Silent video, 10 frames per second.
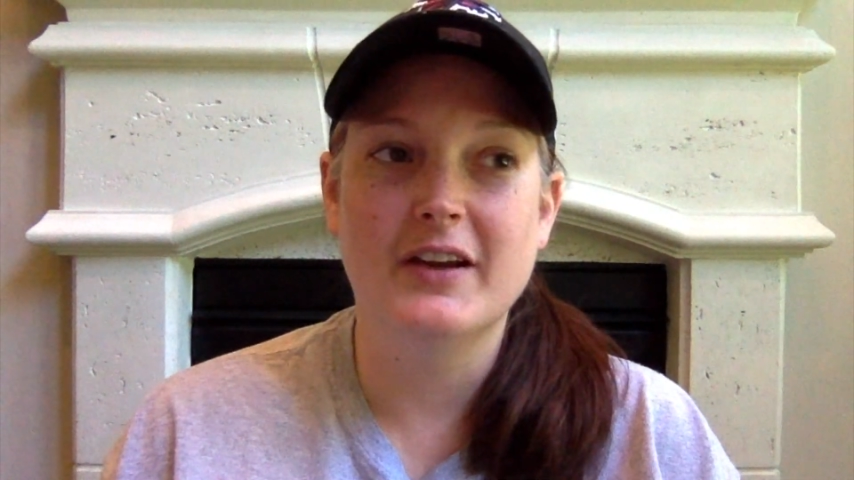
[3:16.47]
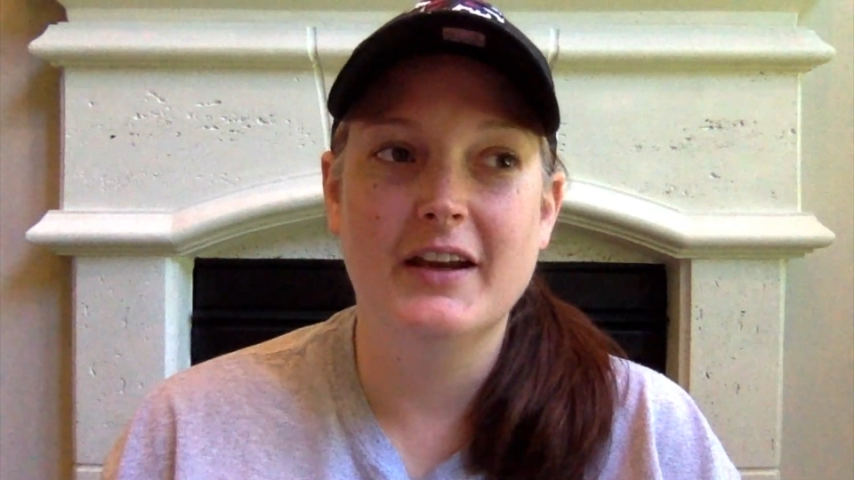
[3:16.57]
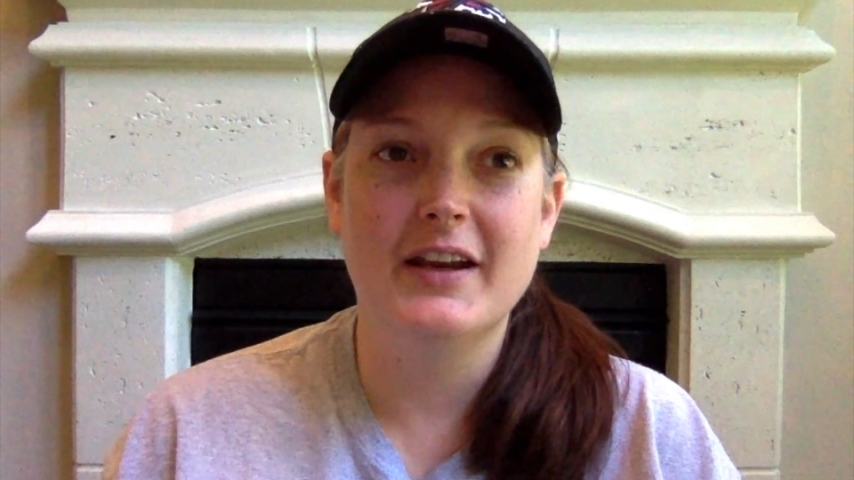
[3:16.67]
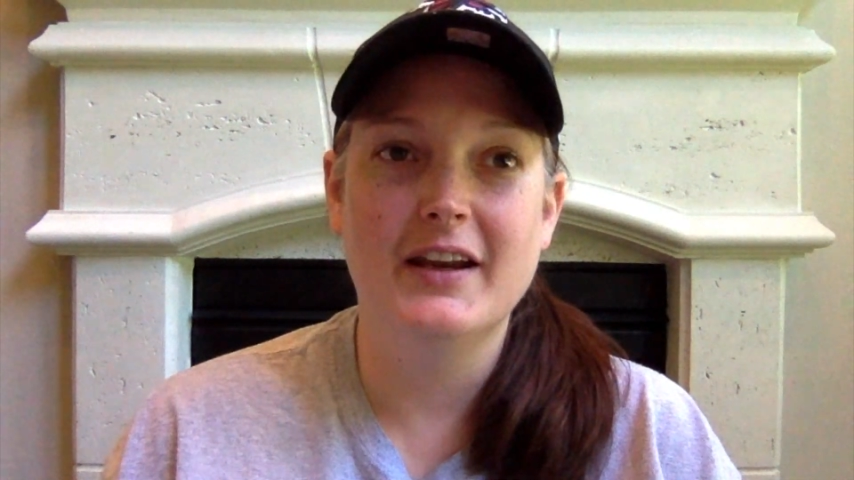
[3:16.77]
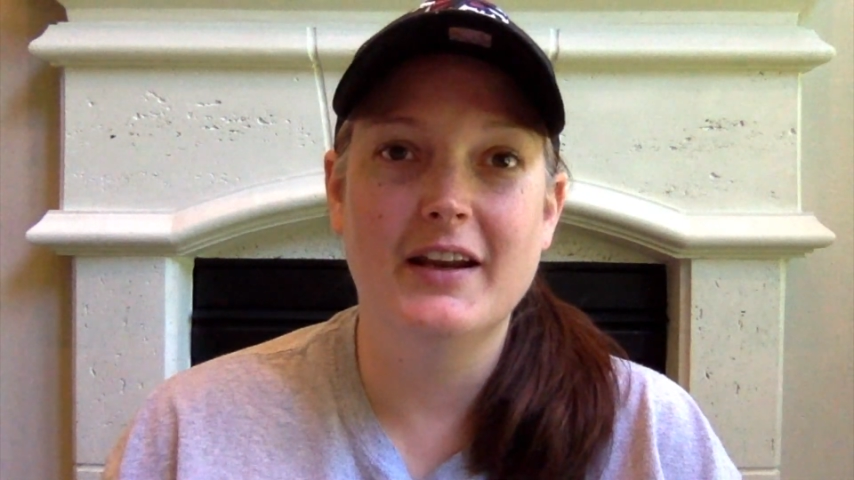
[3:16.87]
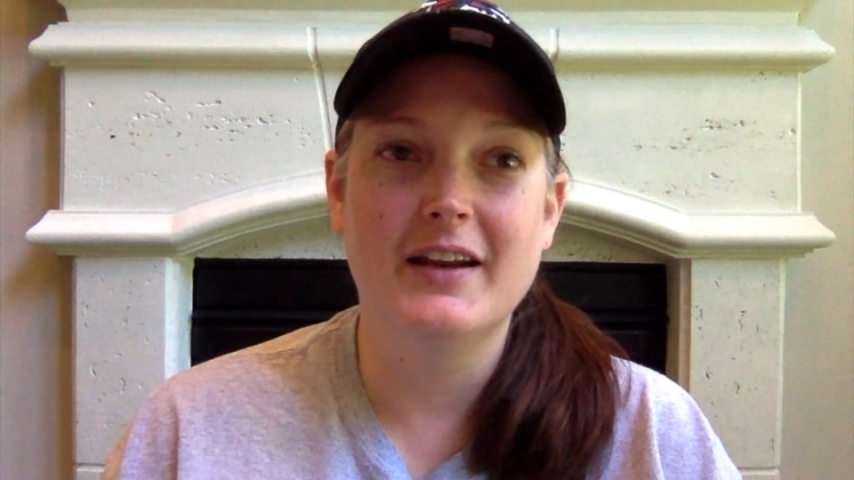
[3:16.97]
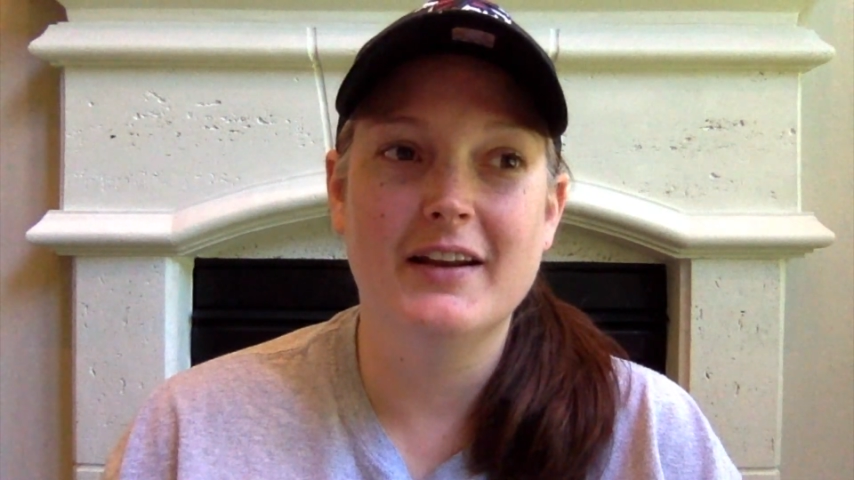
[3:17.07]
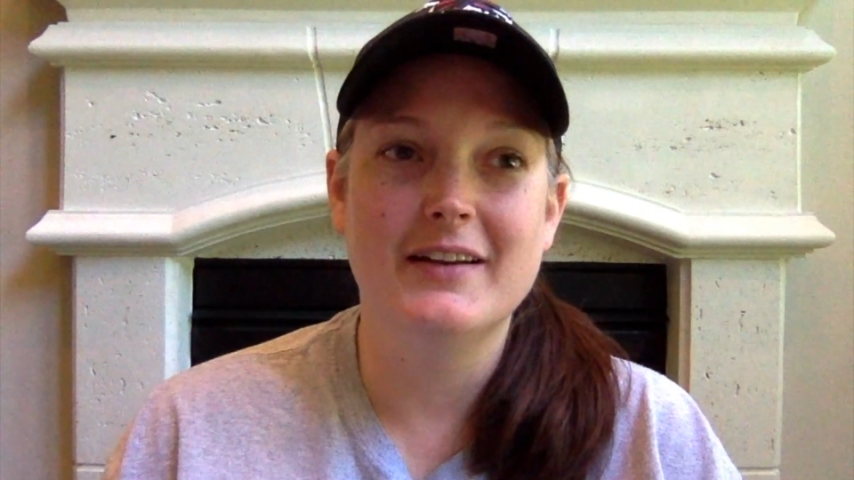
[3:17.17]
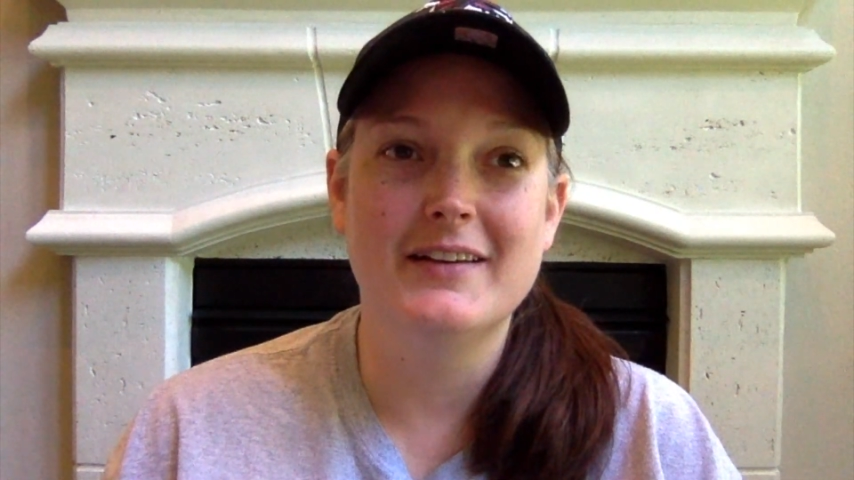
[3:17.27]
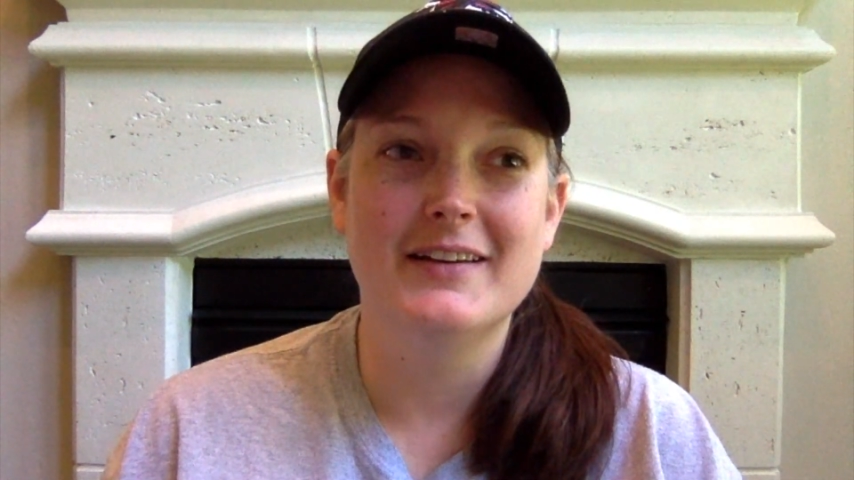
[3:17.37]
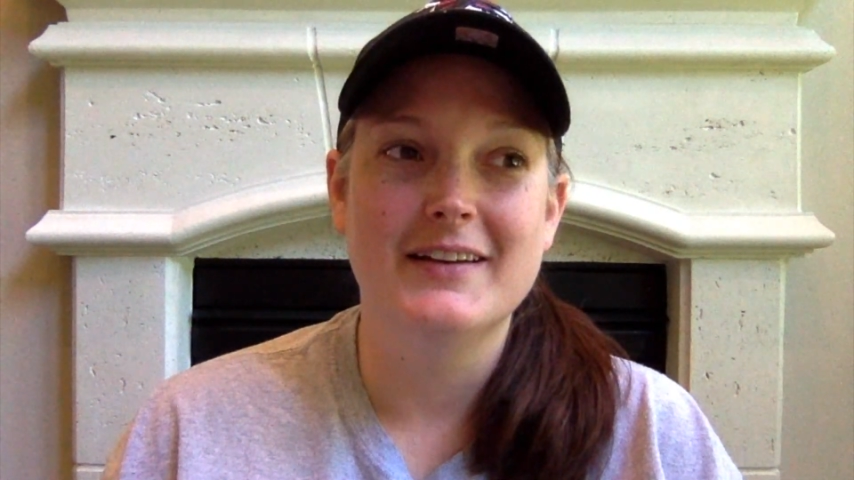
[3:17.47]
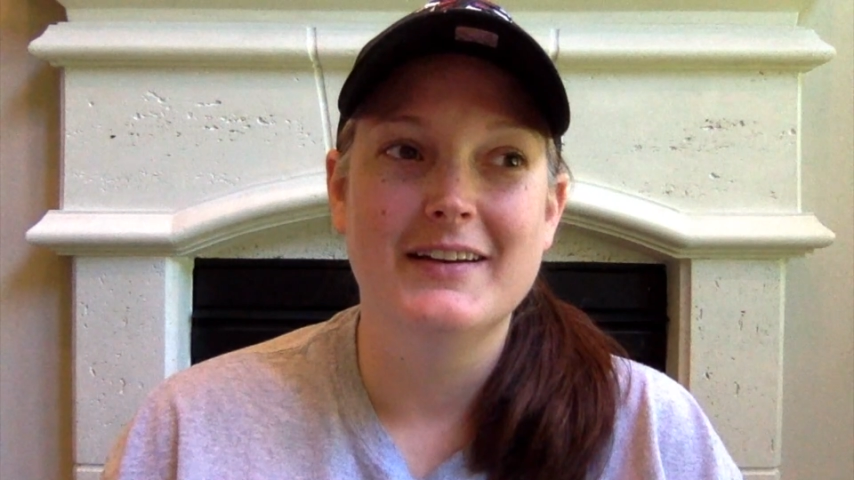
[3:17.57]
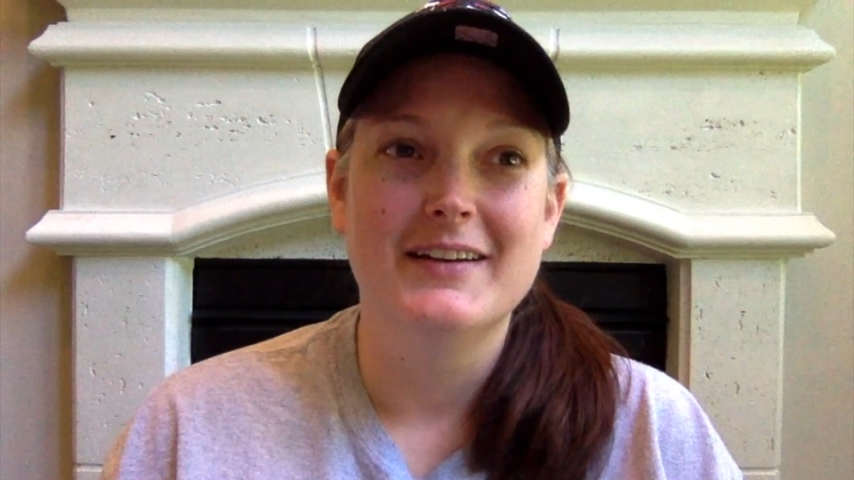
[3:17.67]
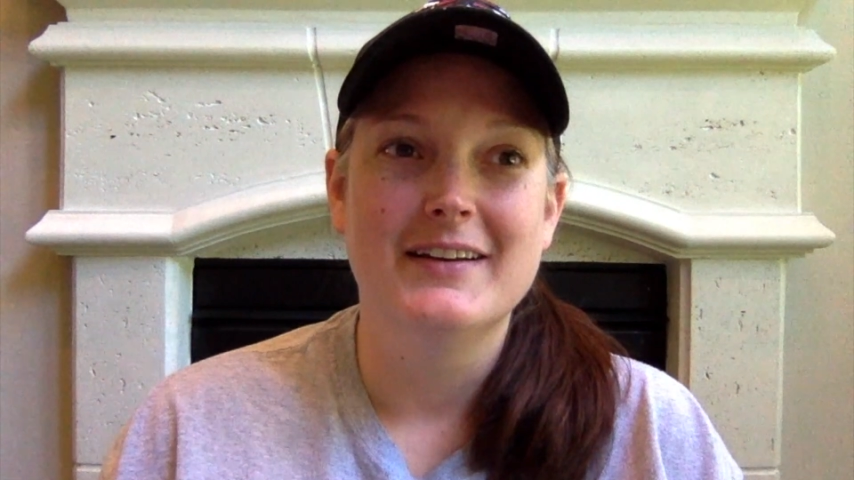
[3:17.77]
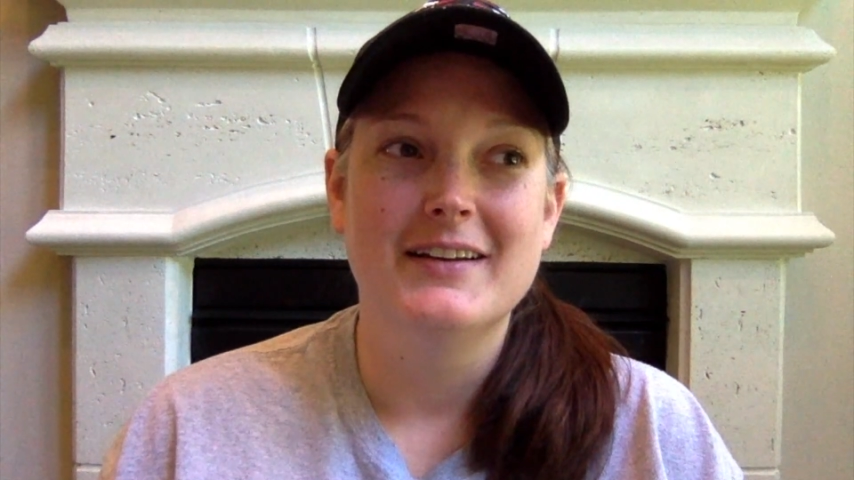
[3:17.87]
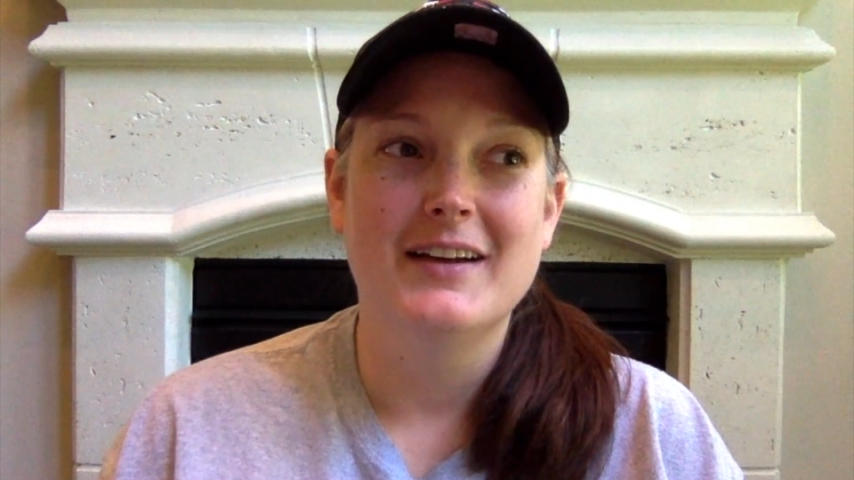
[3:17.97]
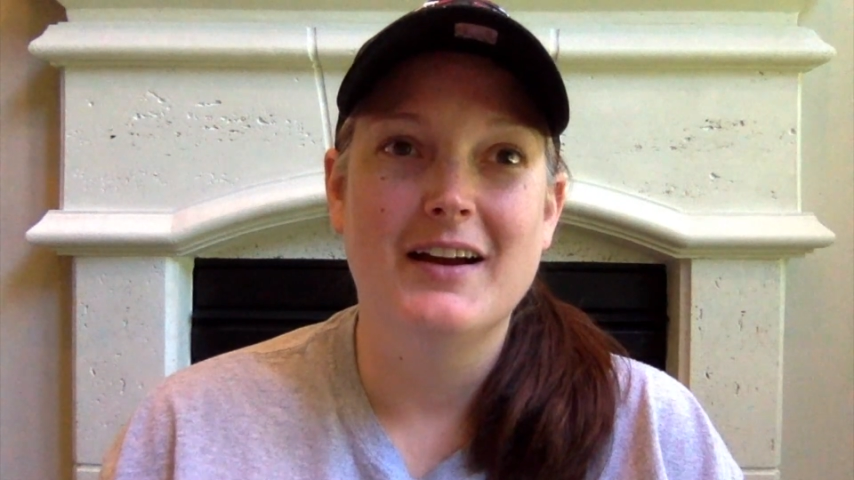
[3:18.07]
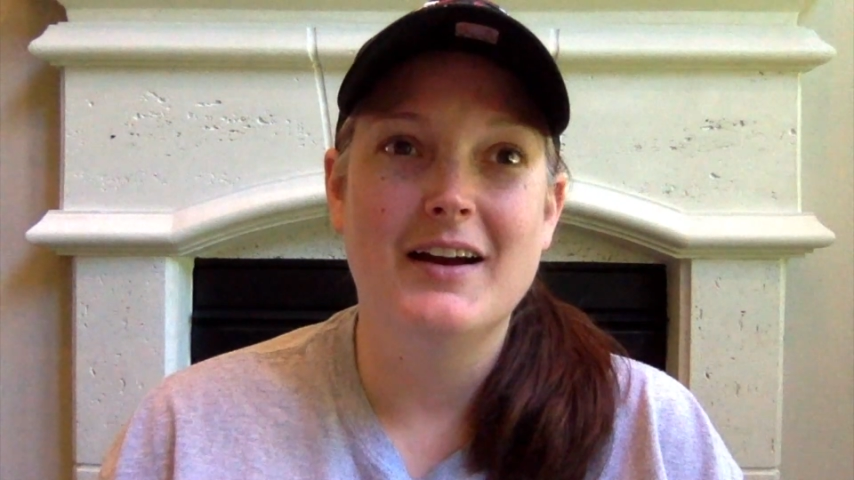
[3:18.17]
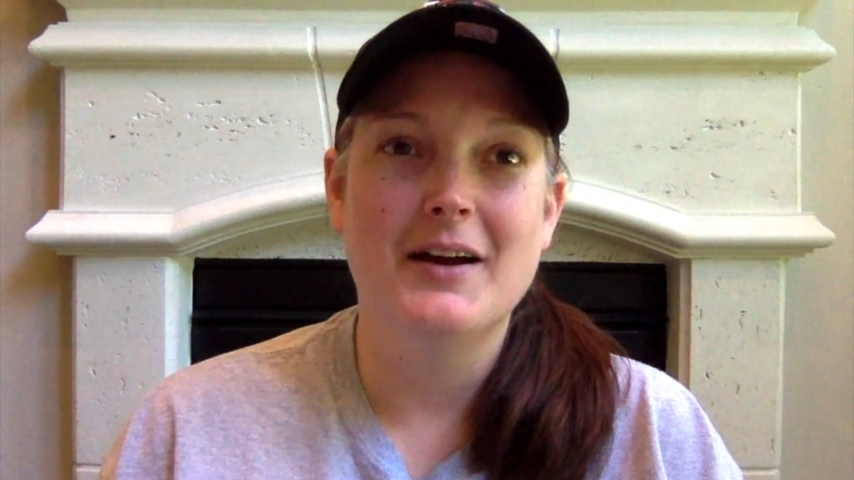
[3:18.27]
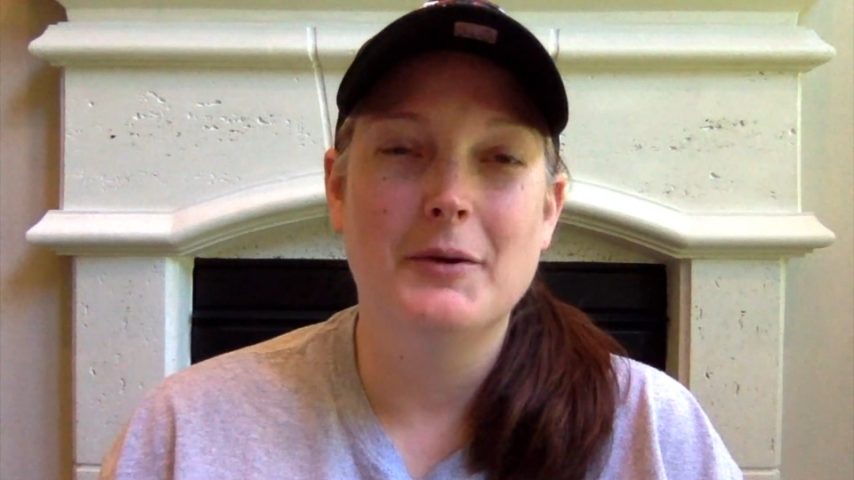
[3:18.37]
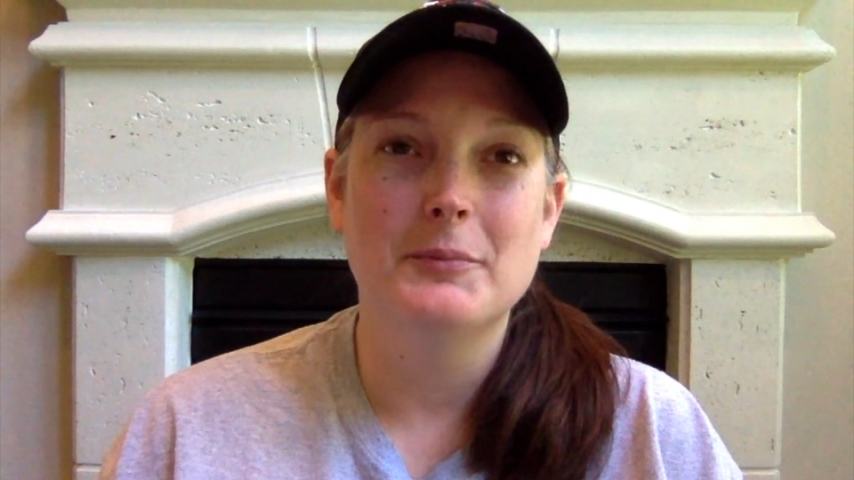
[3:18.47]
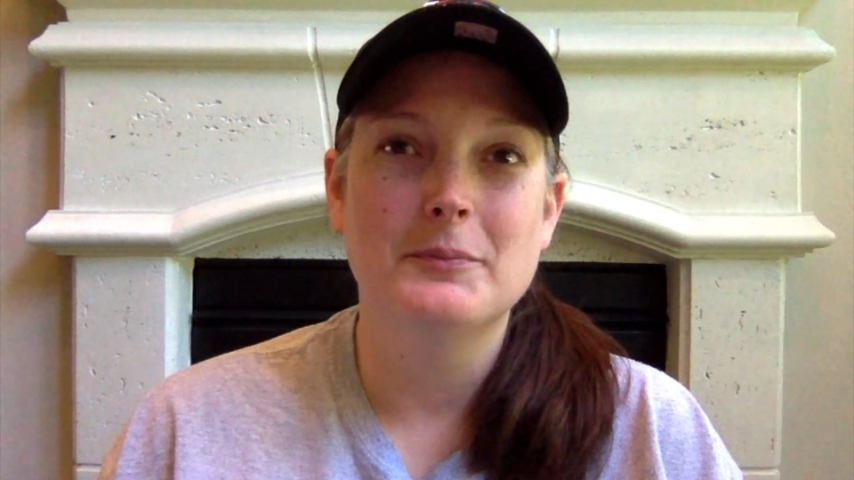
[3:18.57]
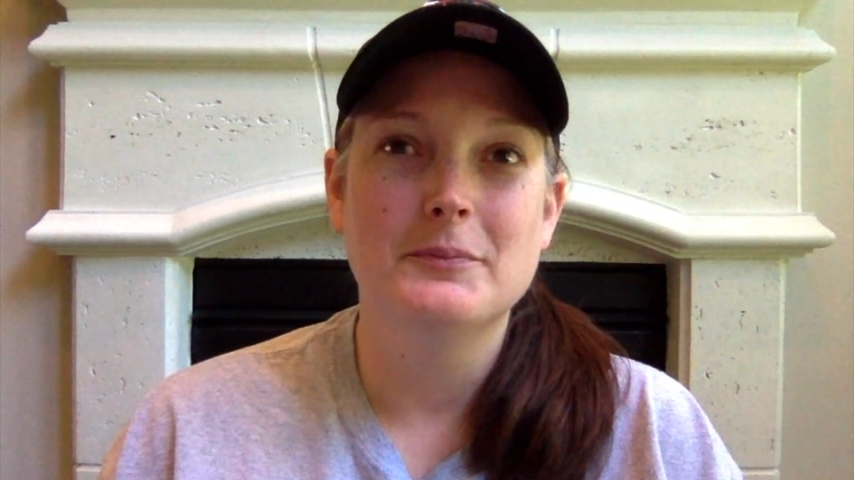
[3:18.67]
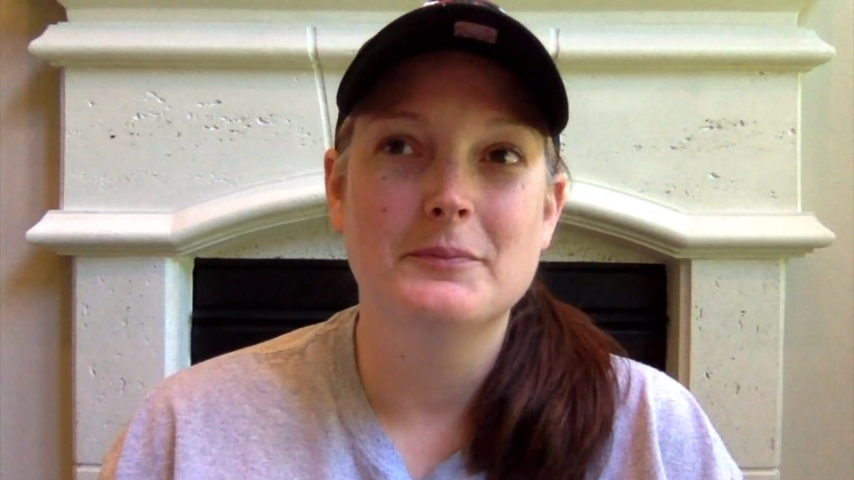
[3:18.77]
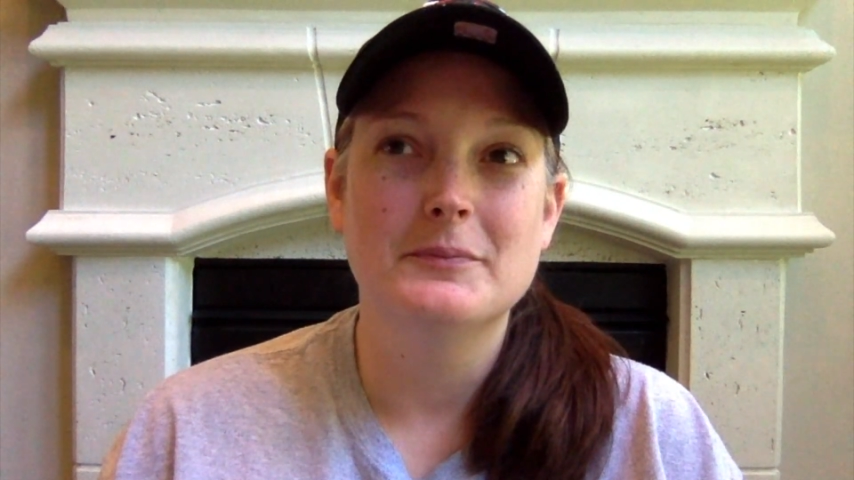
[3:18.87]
And um,